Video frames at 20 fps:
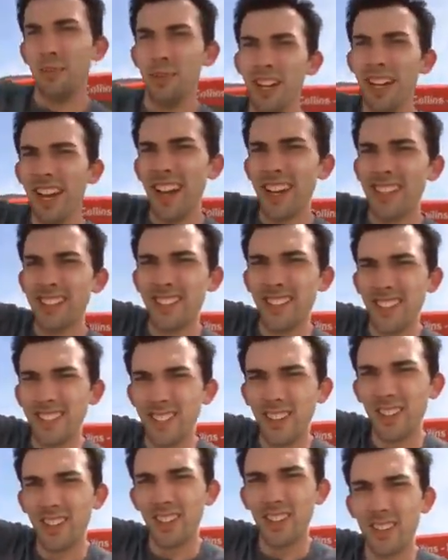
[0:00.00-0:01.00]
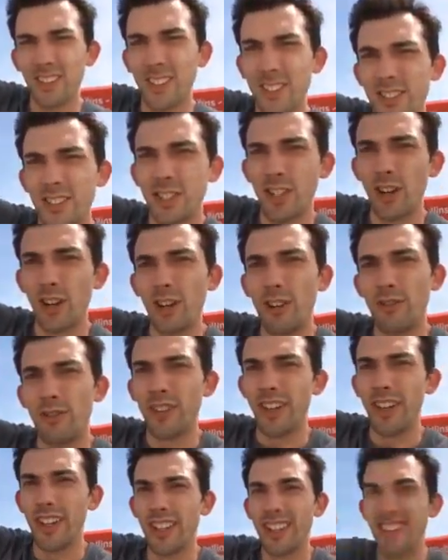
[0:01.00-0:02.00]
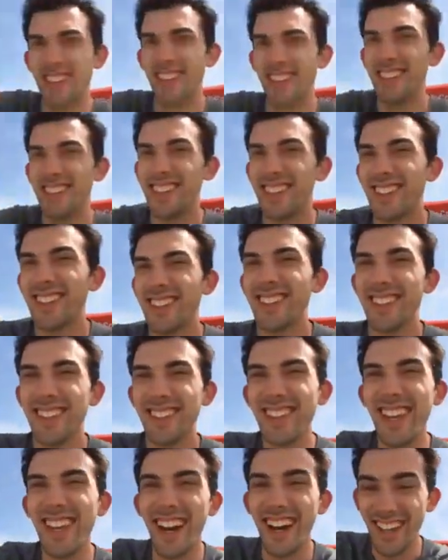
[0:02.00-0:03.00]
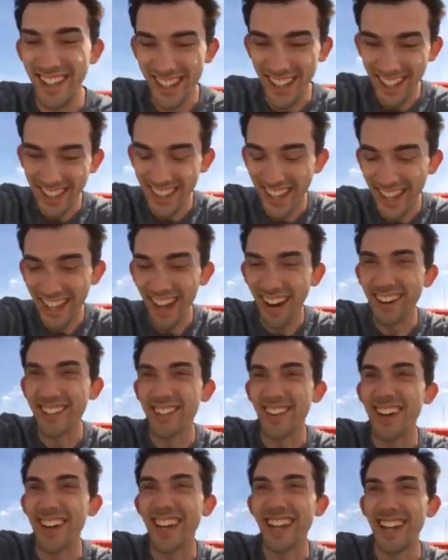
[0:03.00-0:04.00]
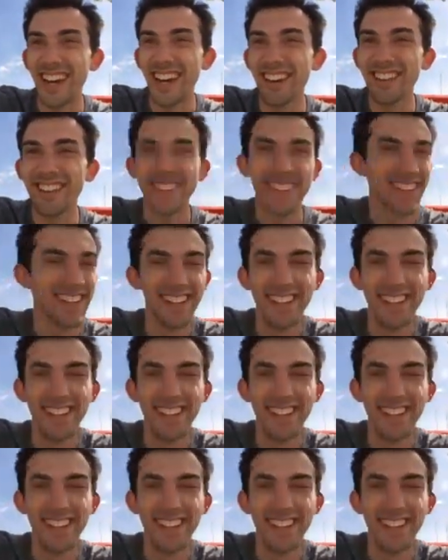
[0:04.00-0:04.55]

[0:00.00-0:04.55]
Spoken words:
But I asked, it's all charter flight. Yeah, you like that? How do I get out?